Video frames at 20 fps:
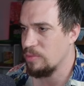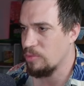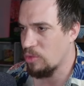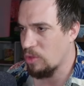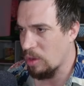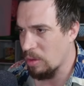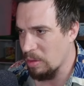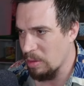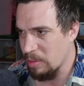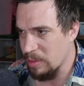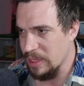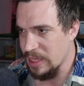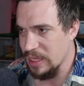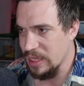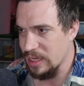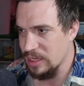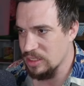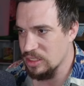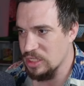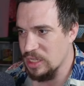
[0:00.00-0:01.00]
probably the
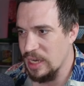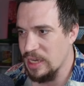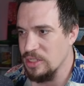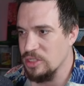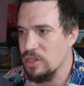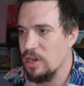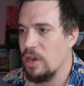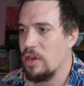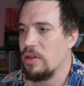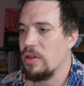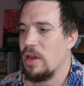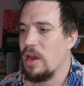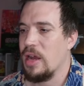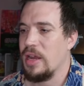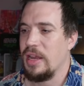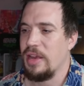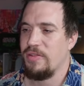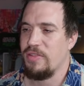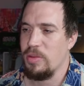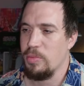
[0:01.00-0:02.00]
exchange Caro
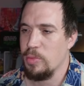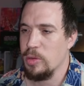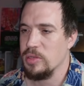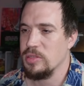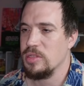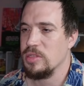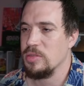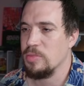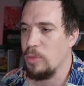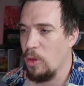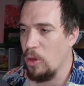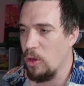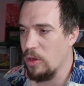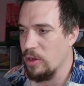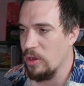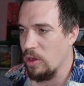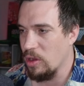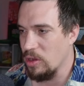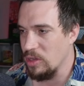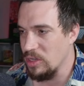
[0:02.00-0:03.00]
Kann if he puts his
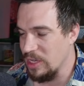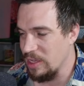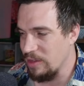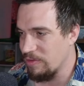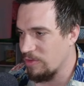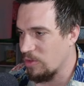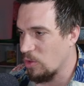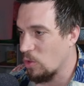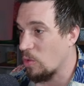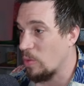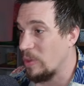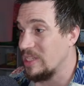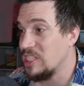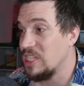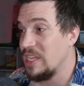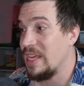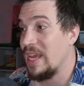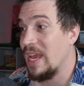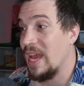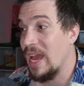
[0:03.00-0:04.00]
pawn on d4, which
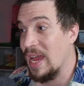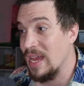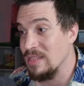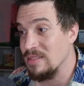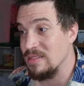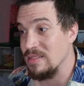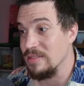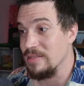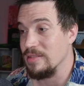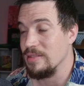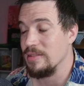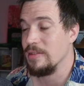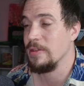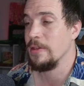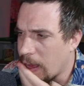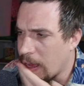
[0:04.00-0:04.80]
he hasn't.